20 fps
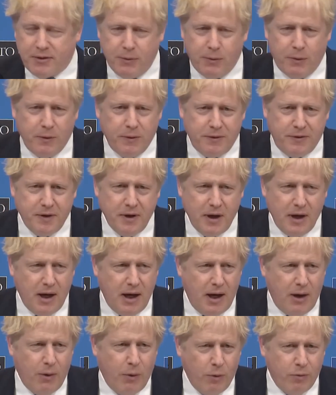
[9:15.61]
towards
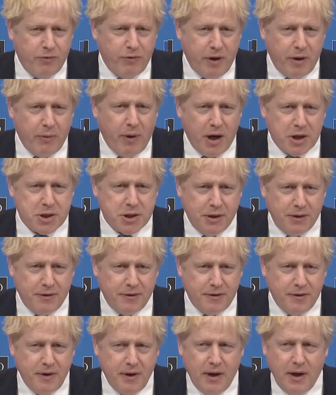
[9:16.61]
uh, ordinary
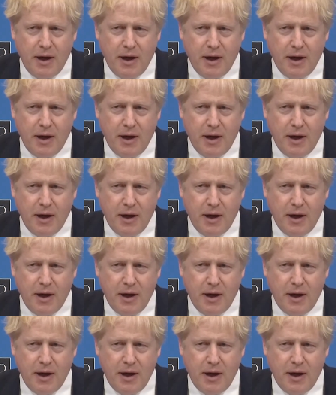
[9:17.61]
Russians